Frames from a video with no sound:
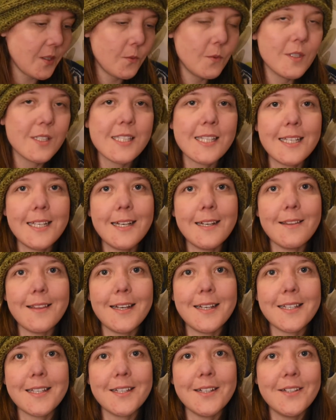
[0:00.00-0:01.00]
we'll see how
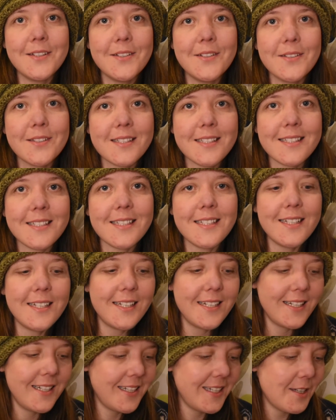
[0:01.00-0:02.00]
that goes.
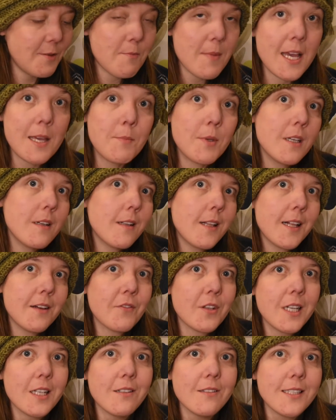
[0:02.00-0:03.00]
Maybe it'll
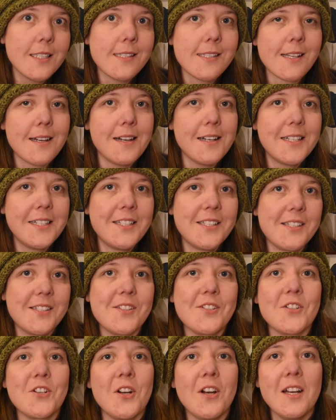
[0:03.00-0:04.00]
have a little design
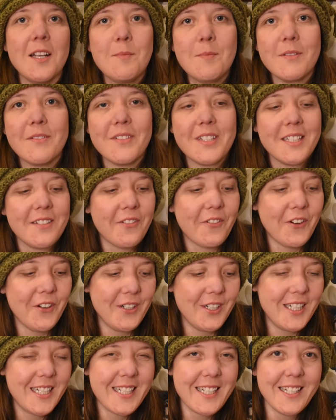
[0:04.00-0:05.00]
stripe of a
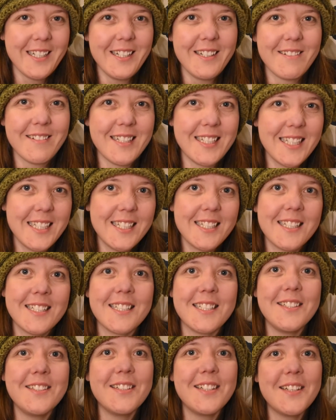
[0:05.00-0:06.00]
different colour in it, I
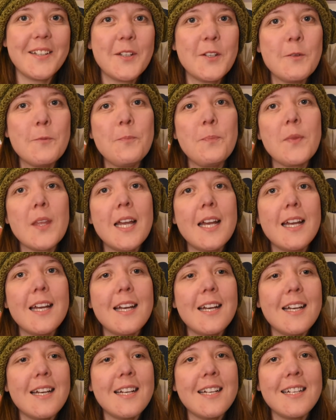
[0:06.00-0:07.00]
don't know.
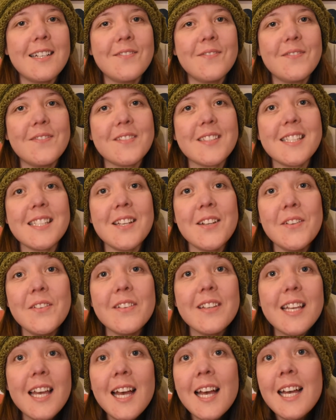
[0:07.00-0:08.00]
So
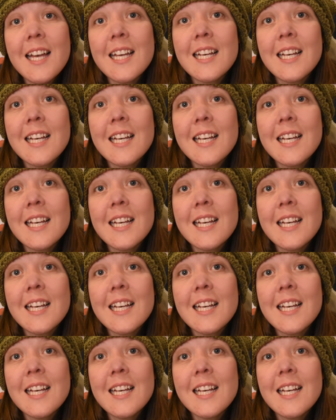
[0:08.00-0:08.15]
yeah,